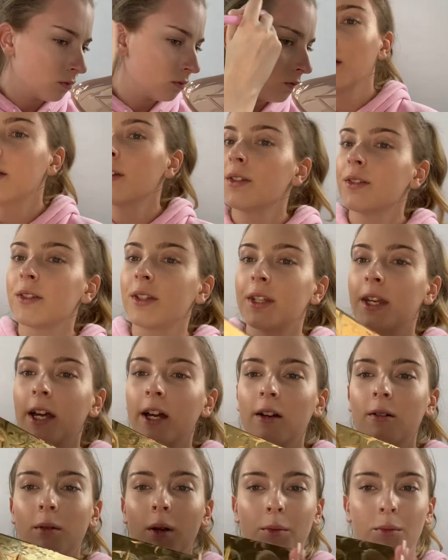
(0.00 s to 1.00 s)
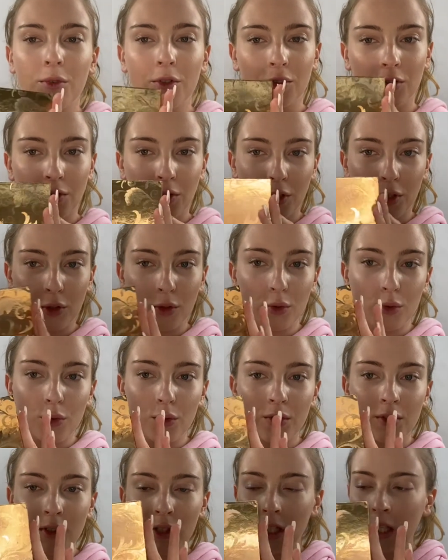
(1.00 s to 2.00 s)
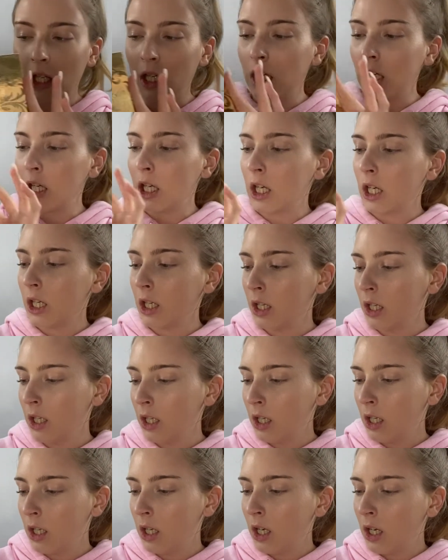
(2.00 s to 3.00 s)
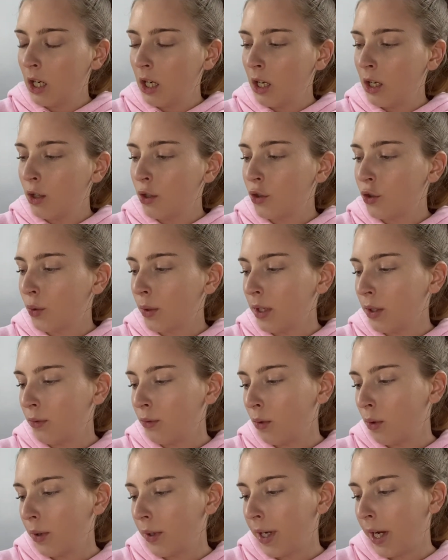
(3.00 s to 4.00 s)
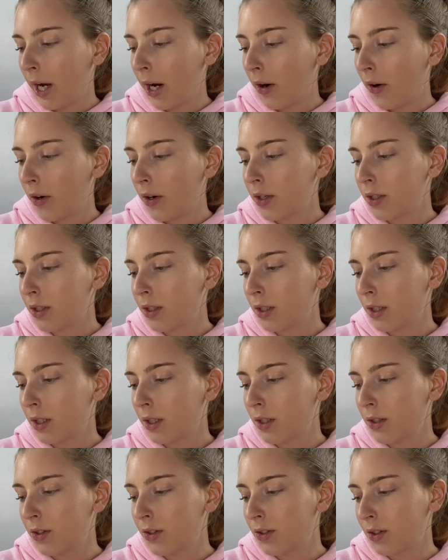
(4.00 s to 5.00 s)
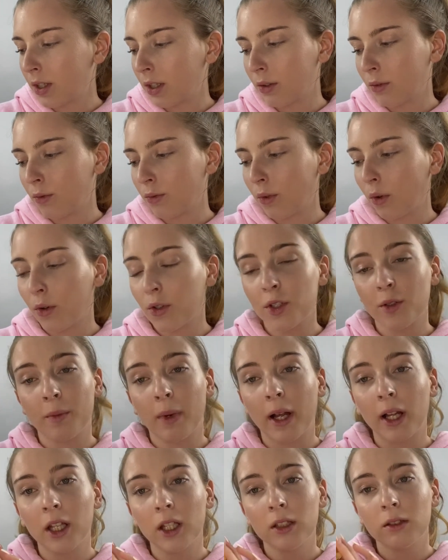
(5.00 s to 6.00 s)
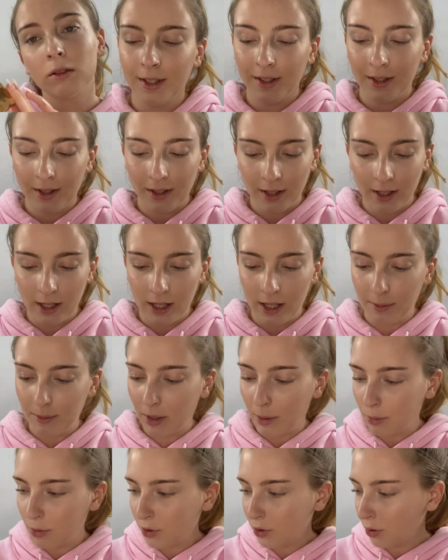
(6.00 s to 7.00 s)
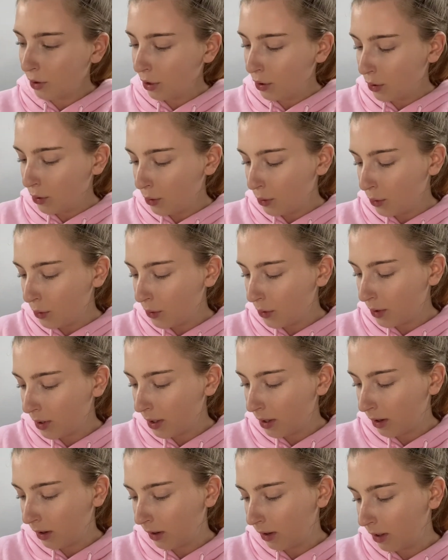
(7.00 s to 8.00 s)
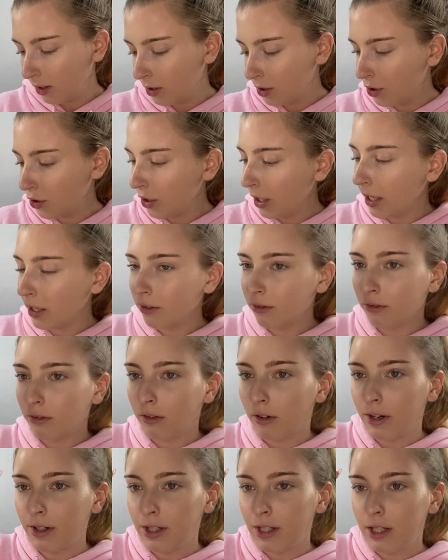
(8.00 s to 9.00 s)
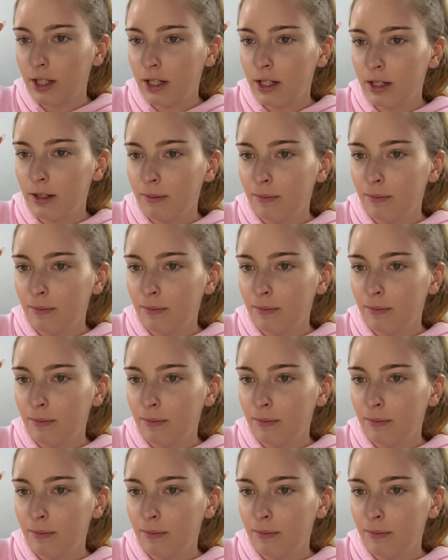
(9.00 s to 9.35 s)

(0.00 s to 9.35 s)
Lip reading: So now I'm just going to use the 24 Karat Skin Frost palette. I'm just going to use this shade right here.